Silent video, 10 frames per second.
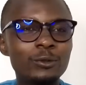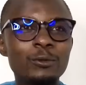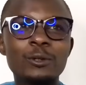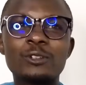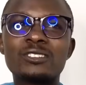
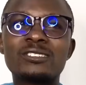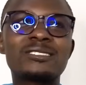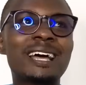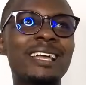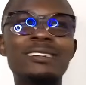was
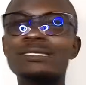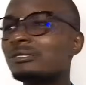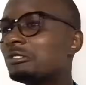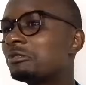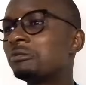trying
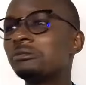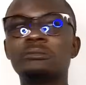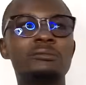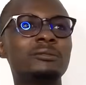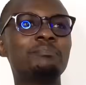
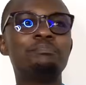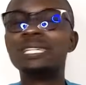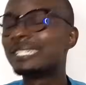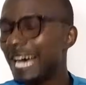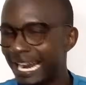to
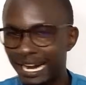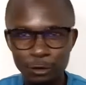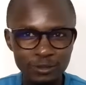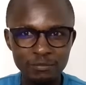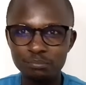beat
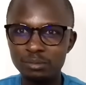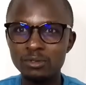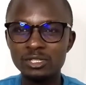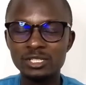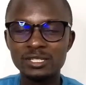around the
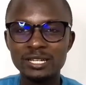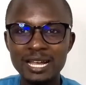bush,